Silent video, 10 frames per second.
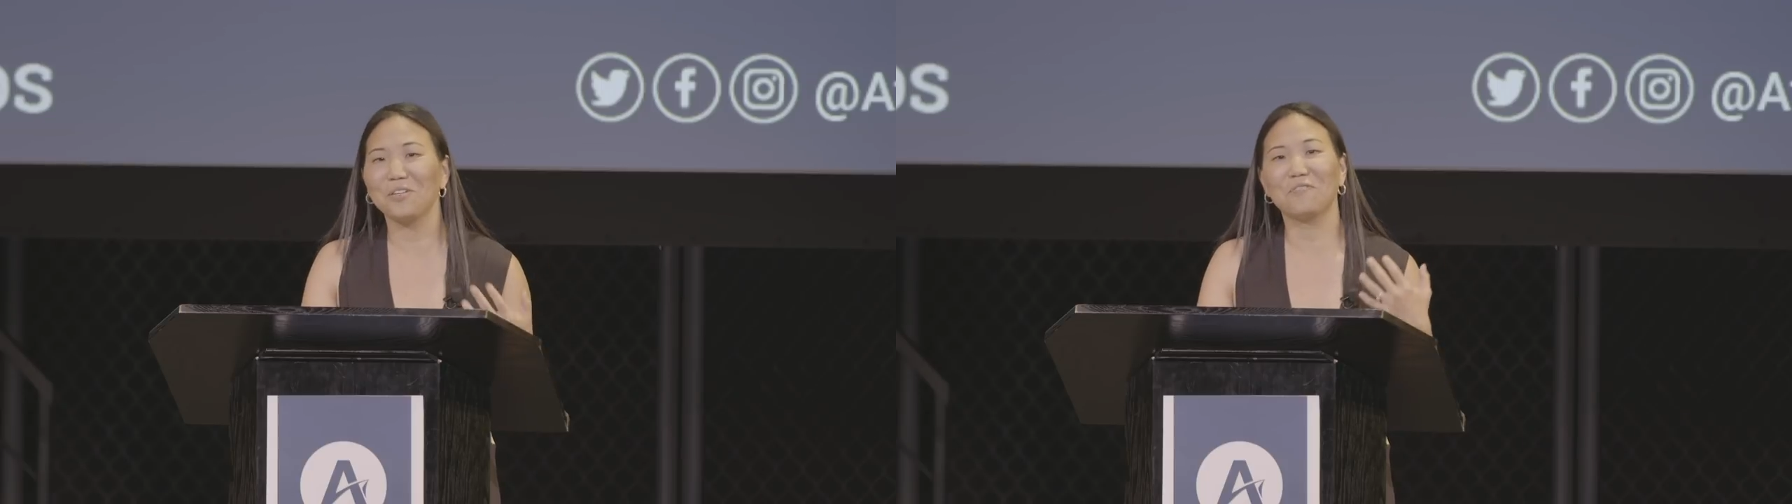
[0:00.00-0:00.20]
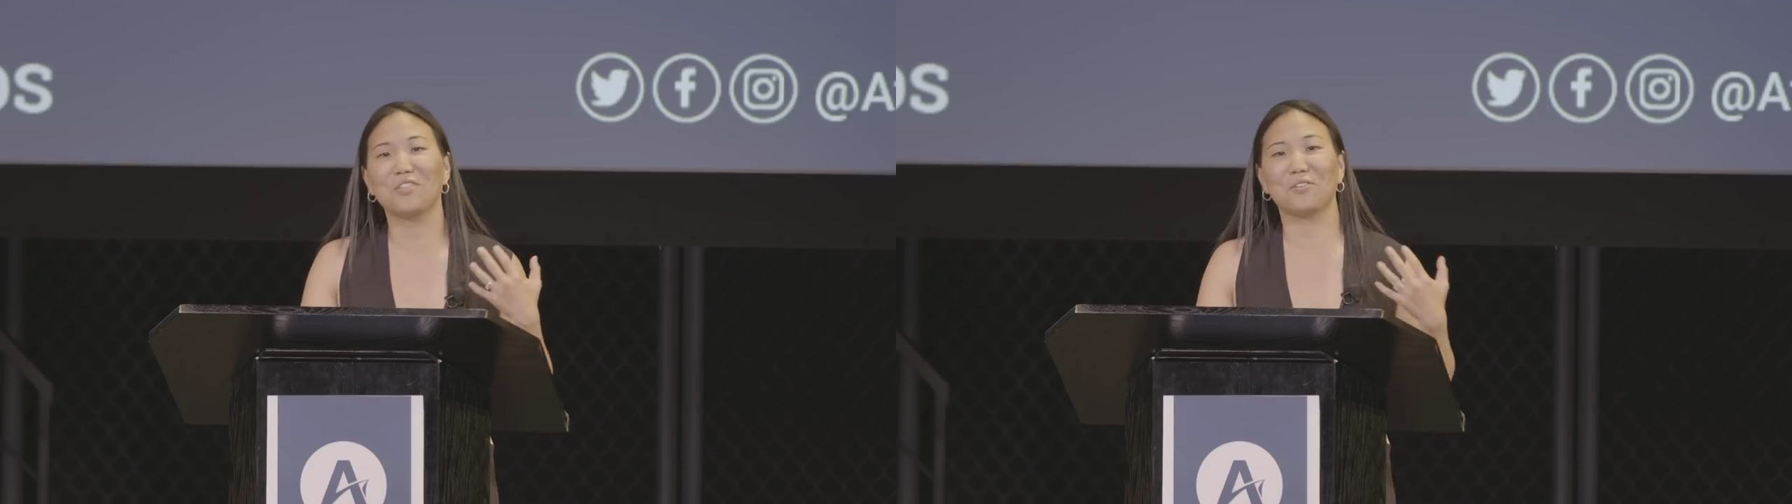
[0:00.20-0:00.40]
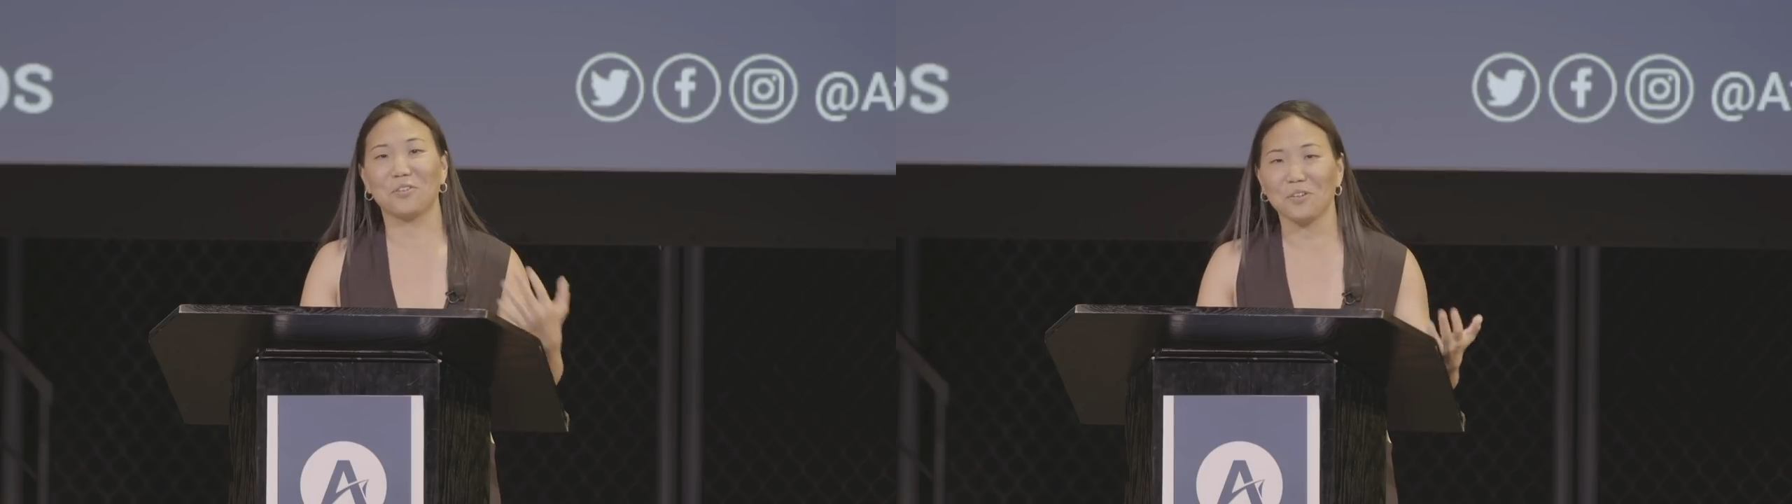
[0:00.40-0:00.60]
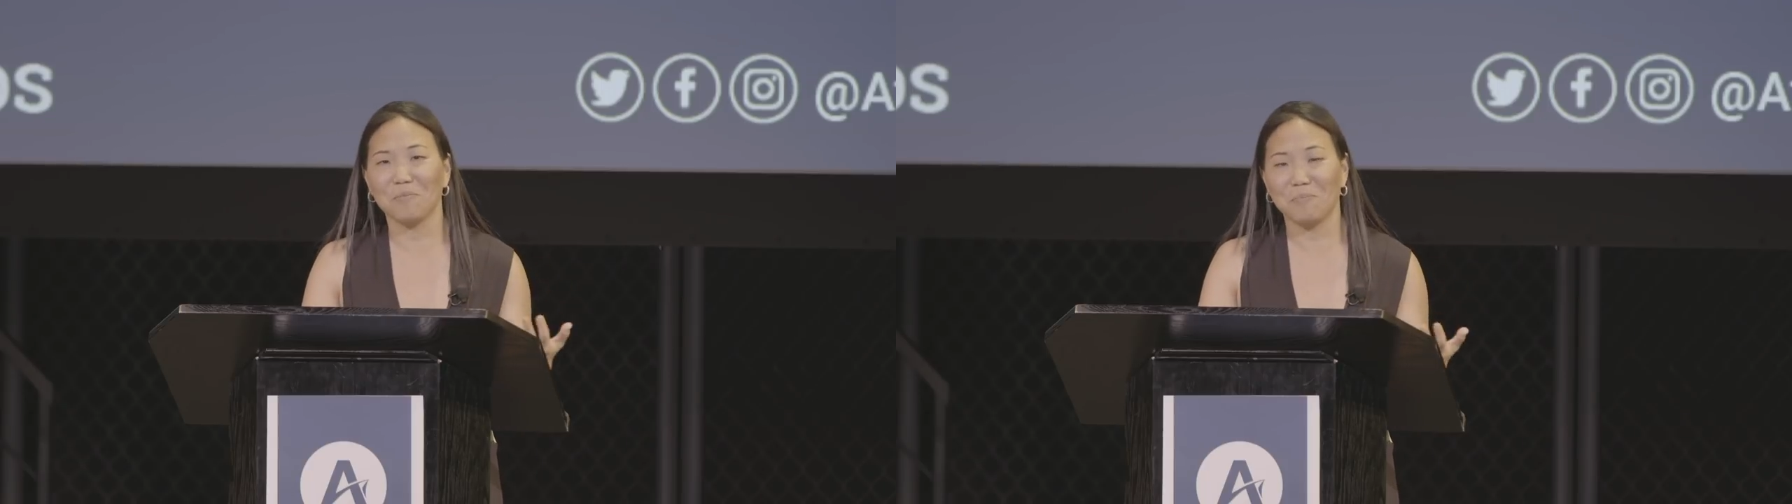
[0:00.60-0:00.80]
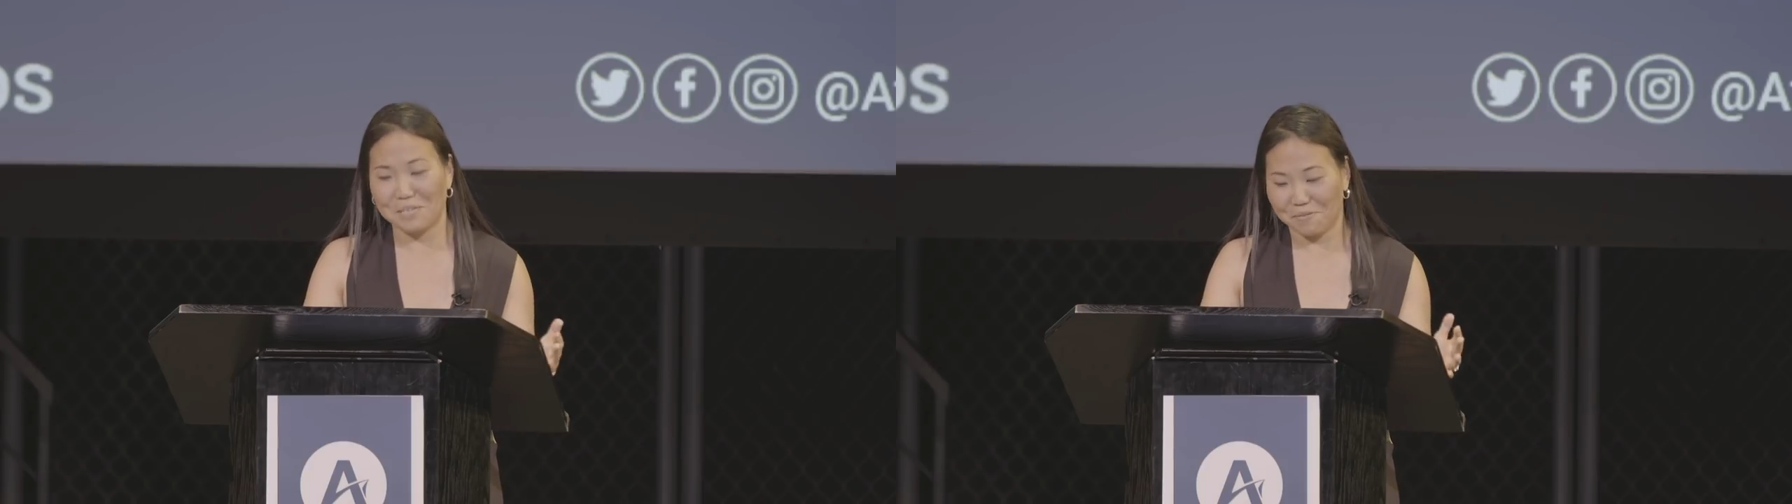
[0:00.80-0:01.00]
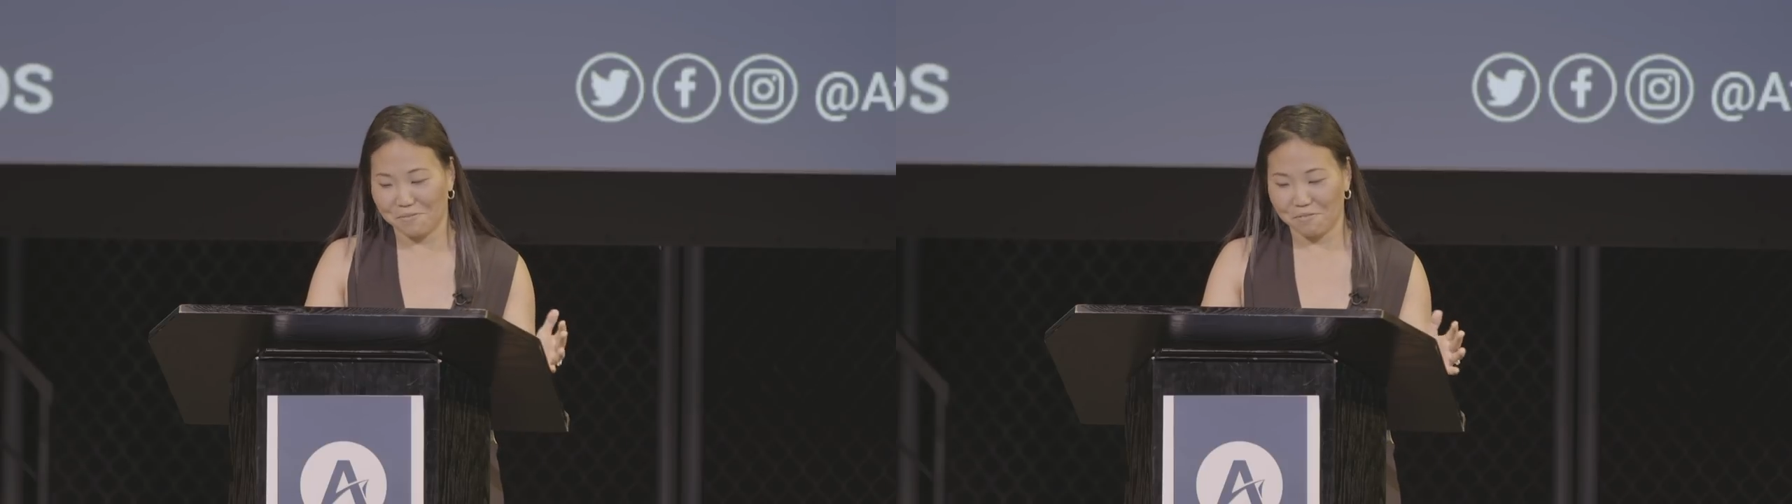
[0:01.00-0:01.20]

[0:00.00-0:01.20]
of the tournament